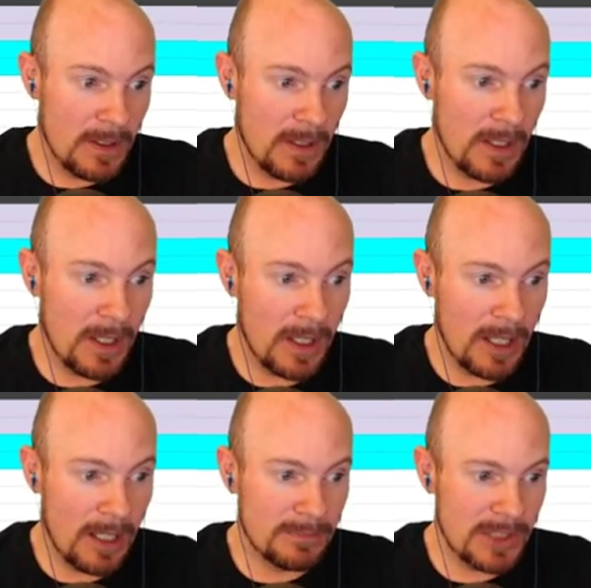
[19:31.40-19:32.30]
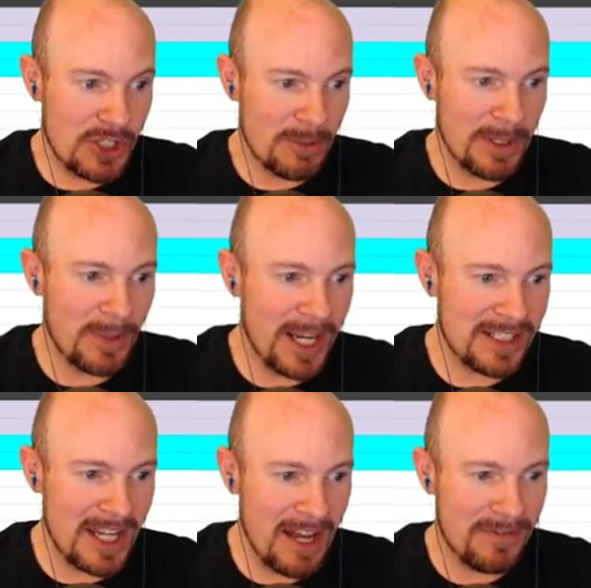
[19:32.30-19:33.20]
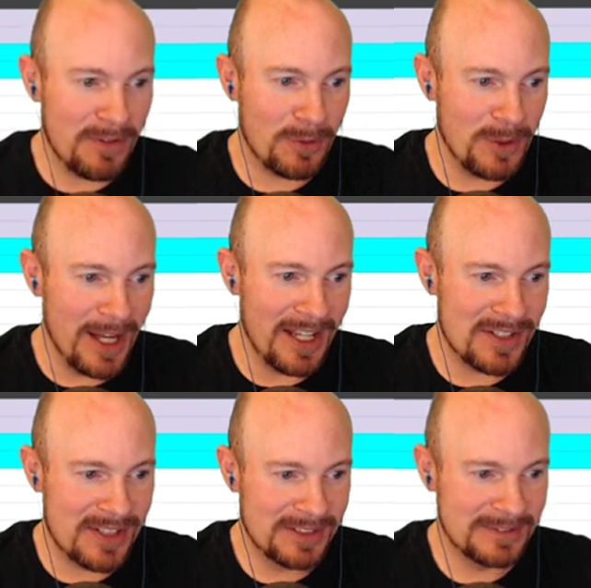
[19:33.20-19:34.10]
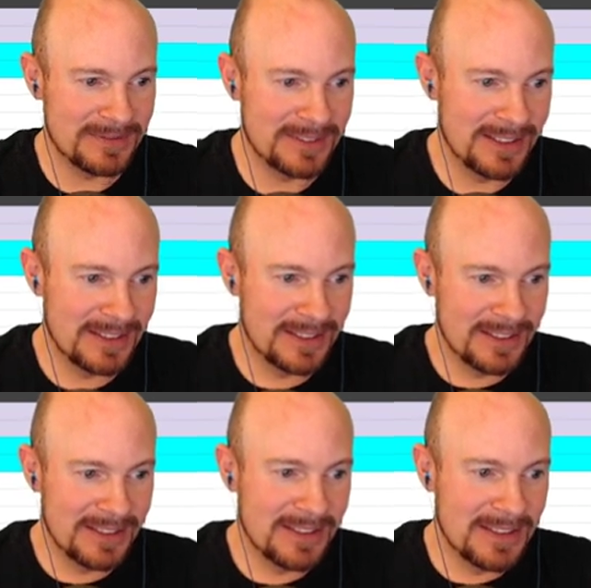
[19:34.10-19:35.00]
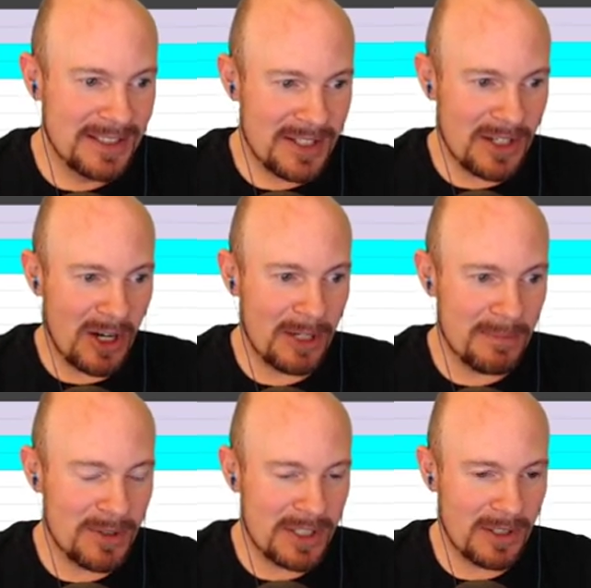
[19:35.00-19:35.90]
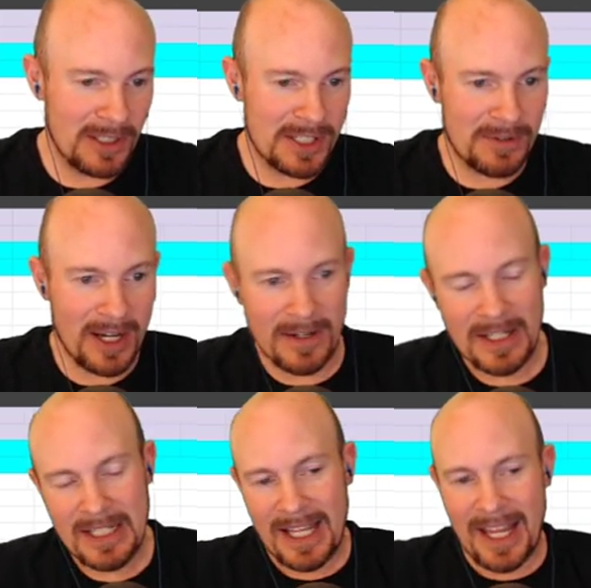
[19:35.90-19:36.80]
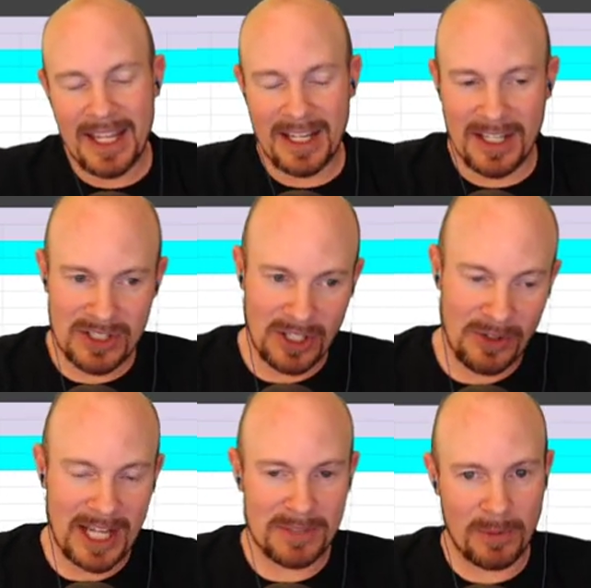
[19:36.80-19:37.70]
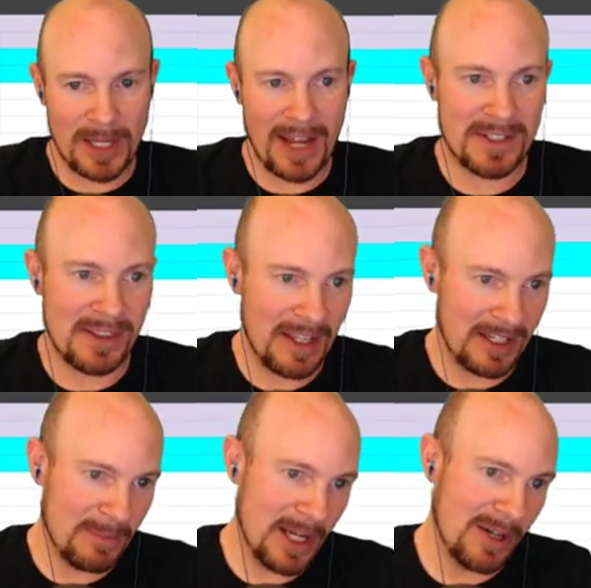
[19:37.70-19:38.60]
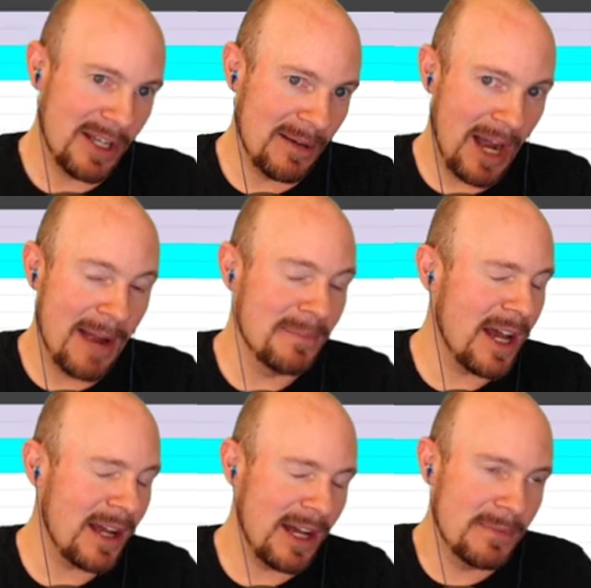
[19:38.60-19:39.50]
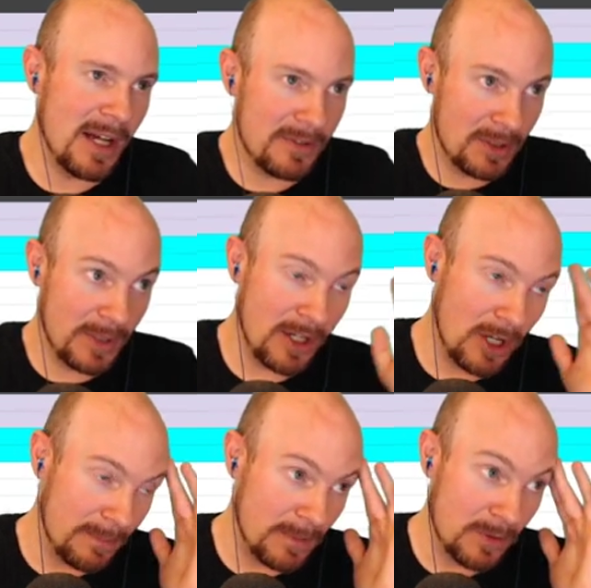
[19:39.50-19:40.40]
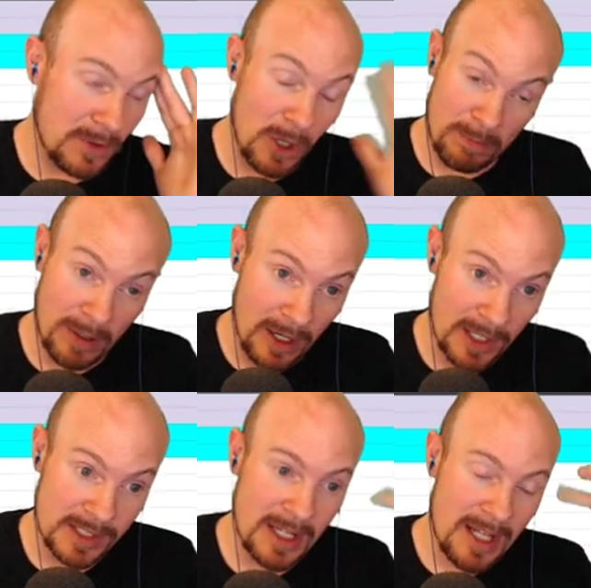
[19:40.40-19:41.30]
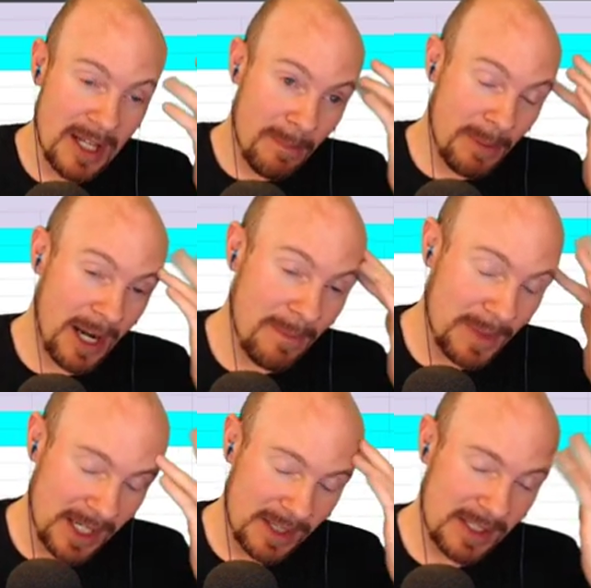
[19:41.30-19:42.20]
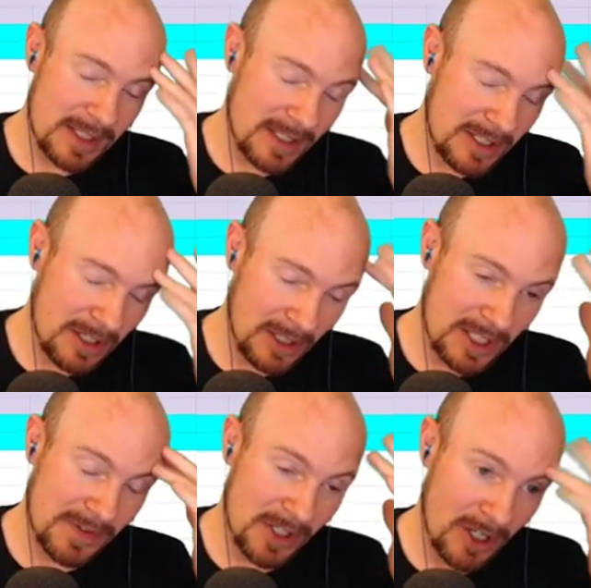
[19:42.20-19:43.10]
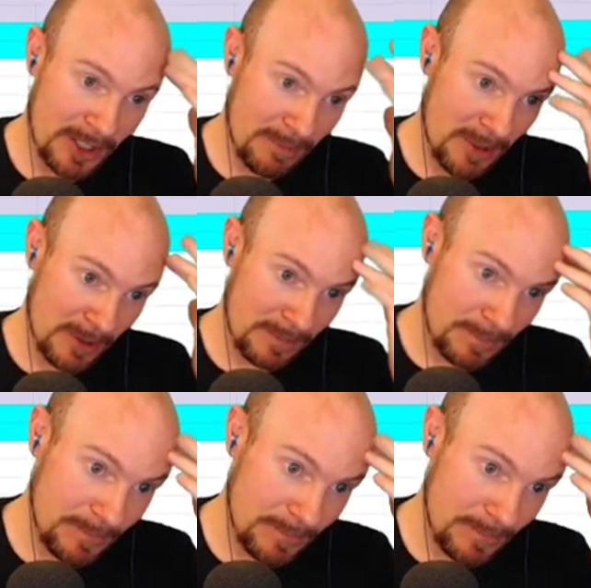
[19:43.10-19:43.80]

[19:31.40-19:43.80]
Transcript: Um, it should be ranked F through S. Is a hard mode tier list, right? It is though. That's what we have to think about. I'm not I'm not doing hard mode no pause, but I'm thinking this is a tier list for hard mode.